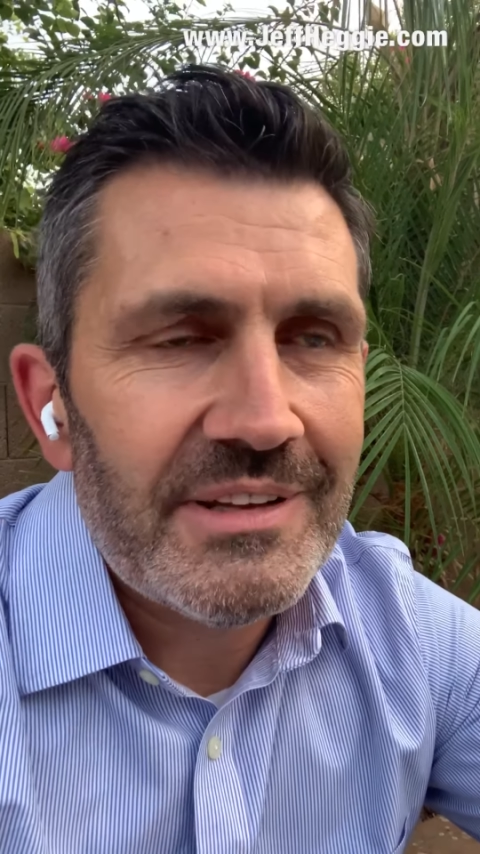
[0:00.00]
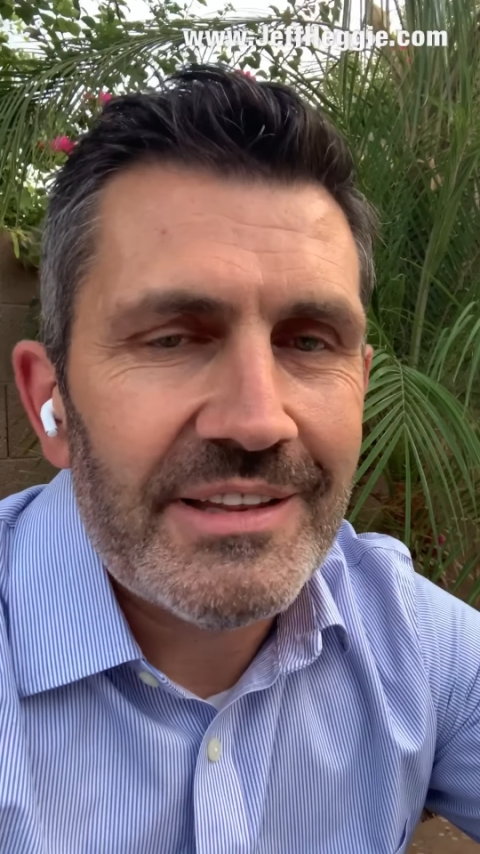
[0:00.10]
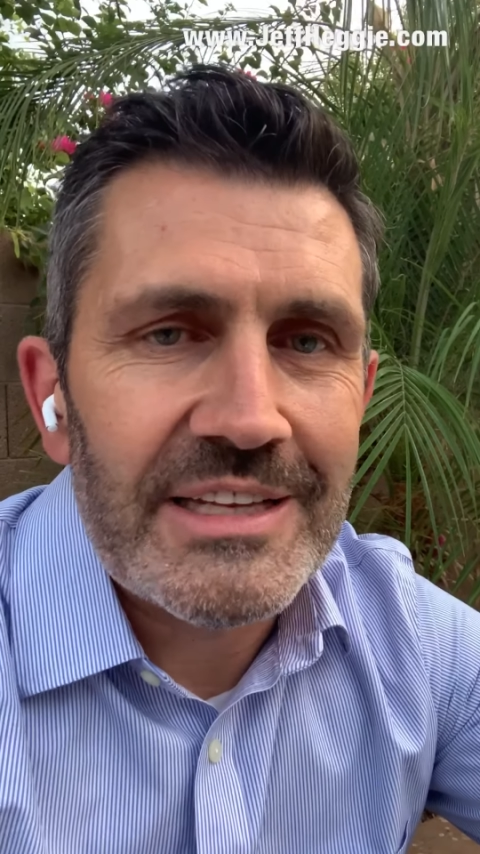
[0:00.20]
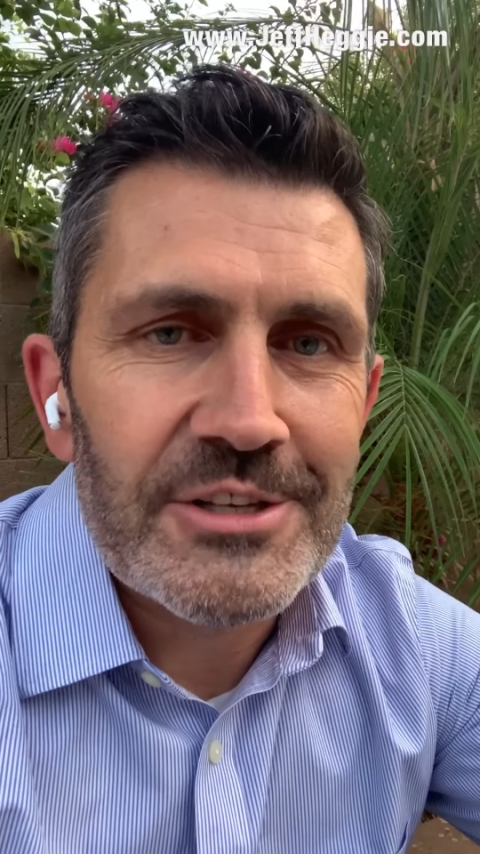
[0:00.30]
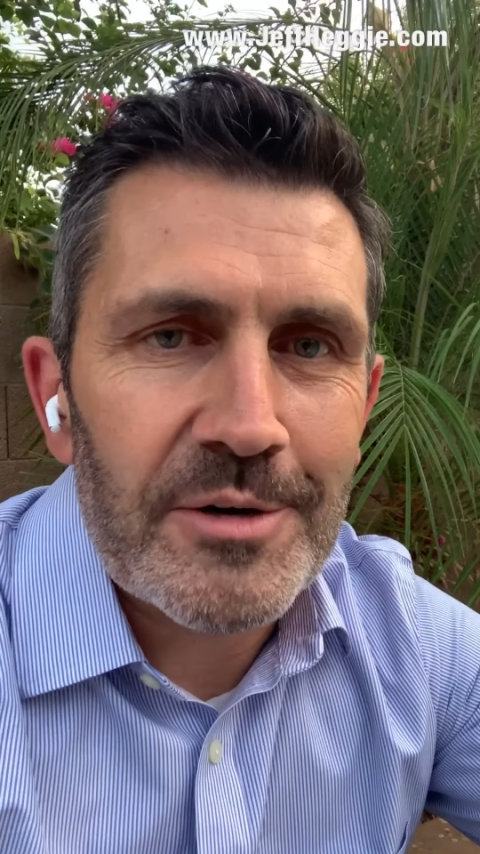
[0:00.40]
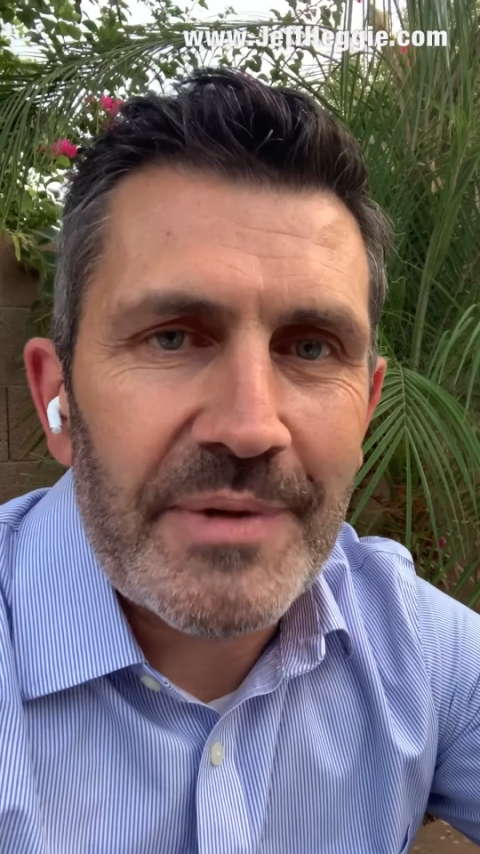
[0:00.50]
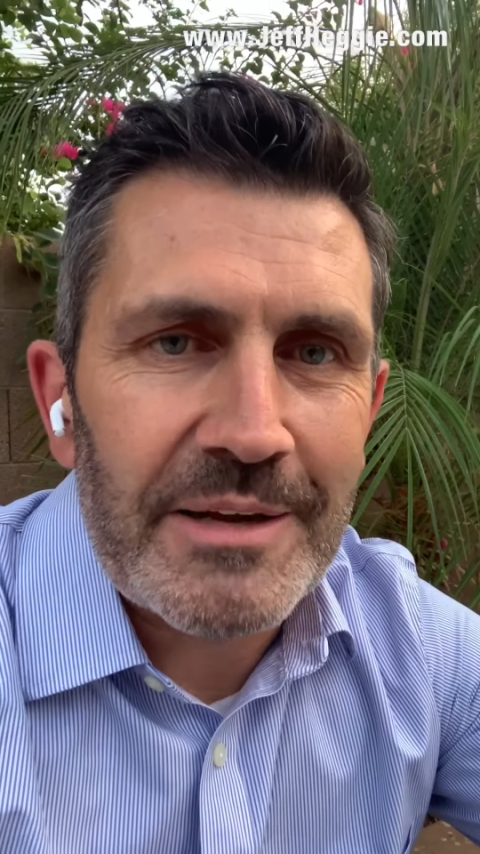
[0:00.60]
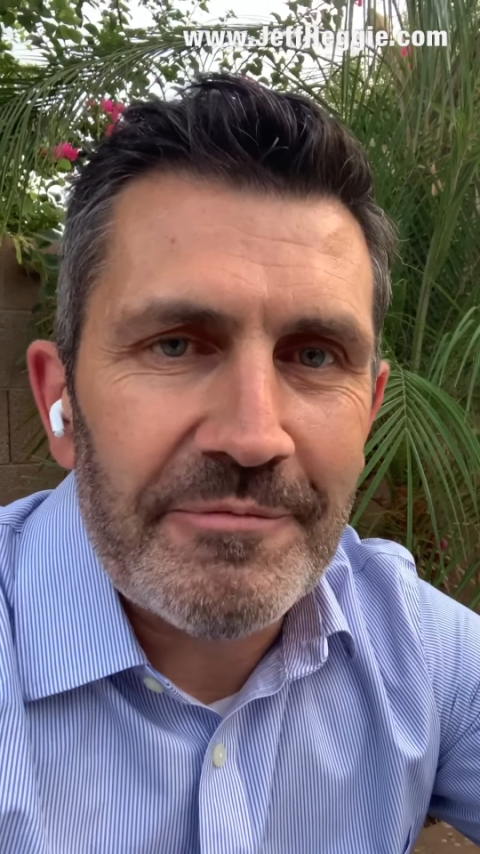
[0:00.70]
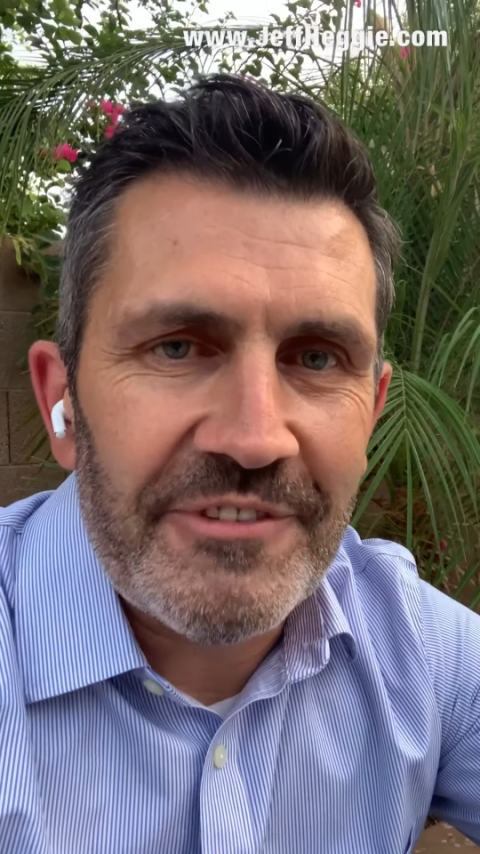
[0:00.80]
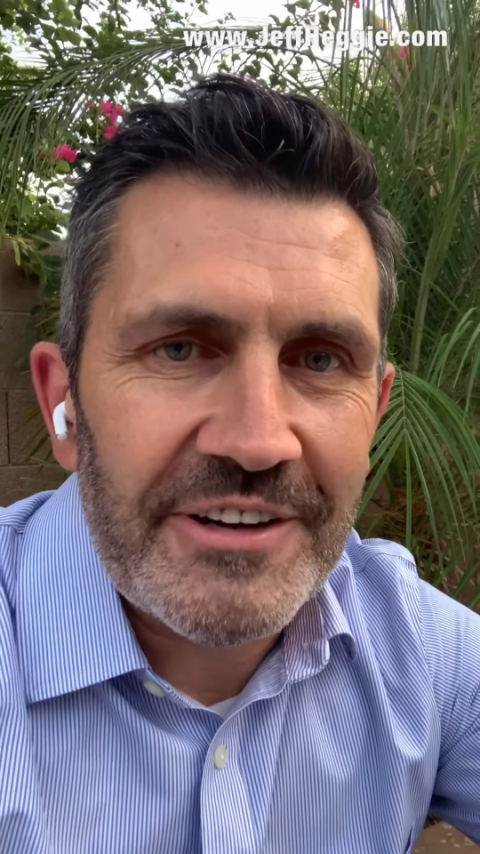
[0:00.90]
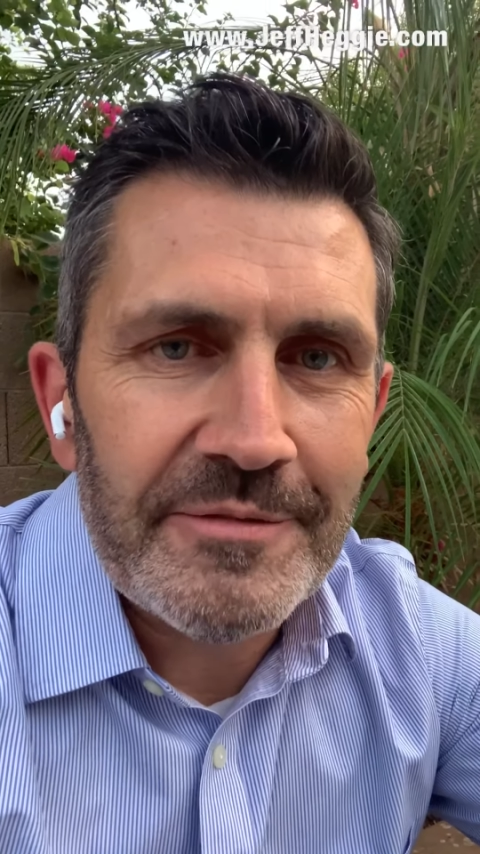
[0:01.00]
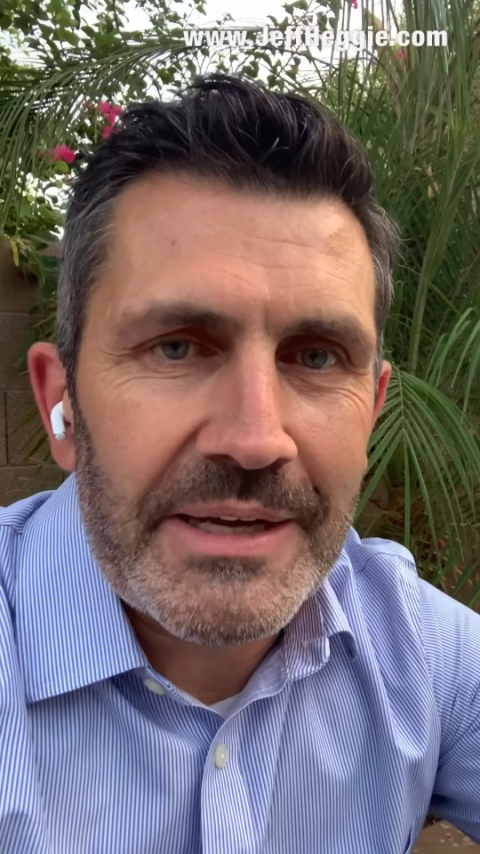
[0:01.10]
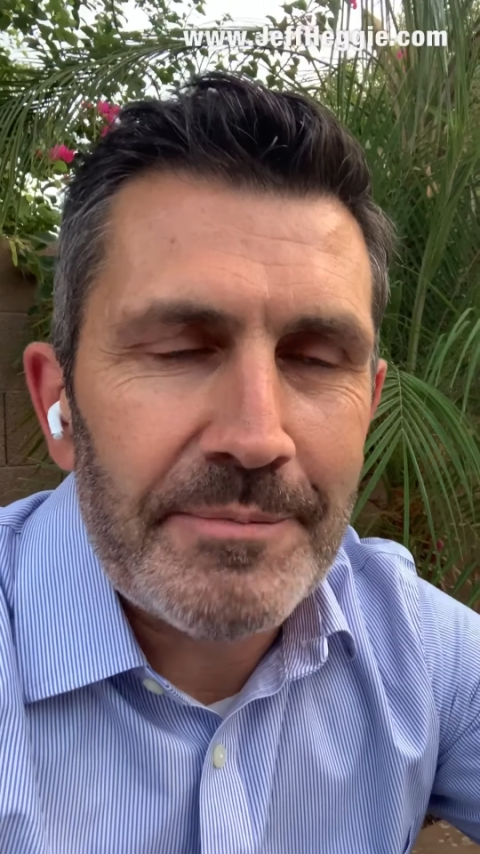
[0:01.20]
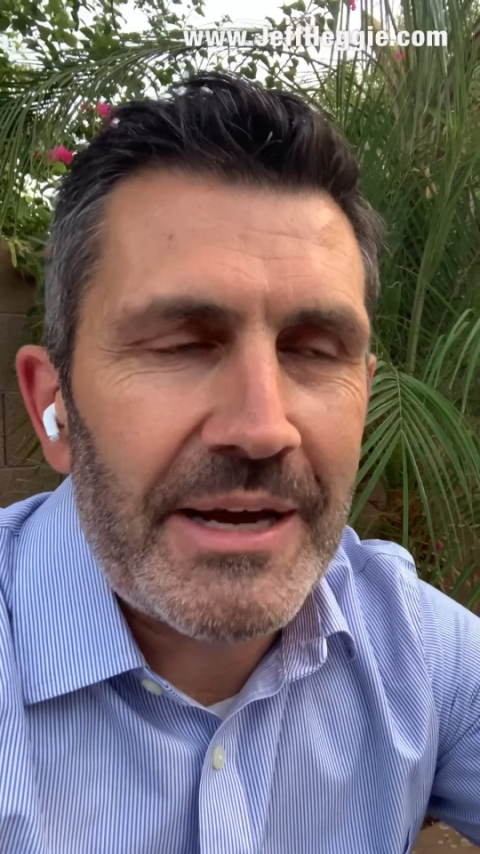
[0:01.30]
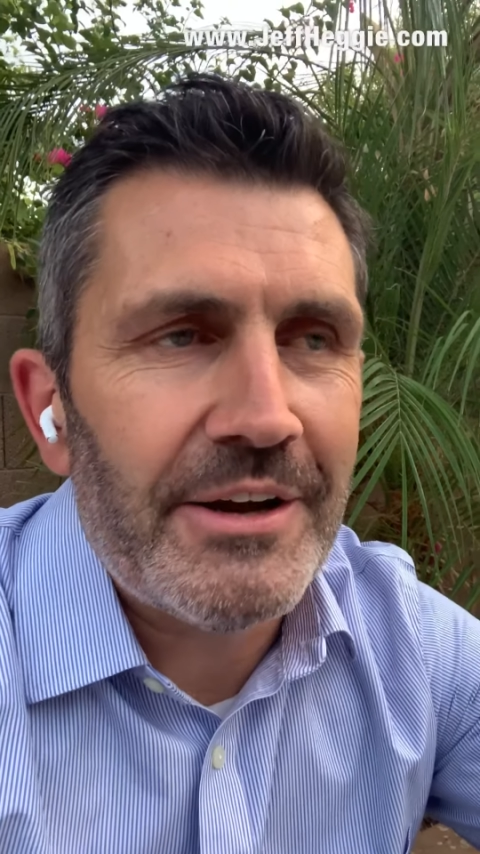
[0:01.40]
they started making fun of me
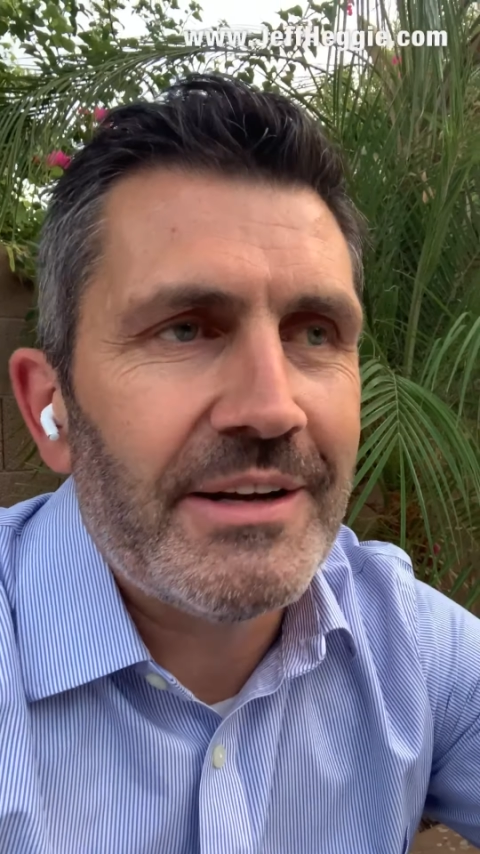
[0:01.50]
about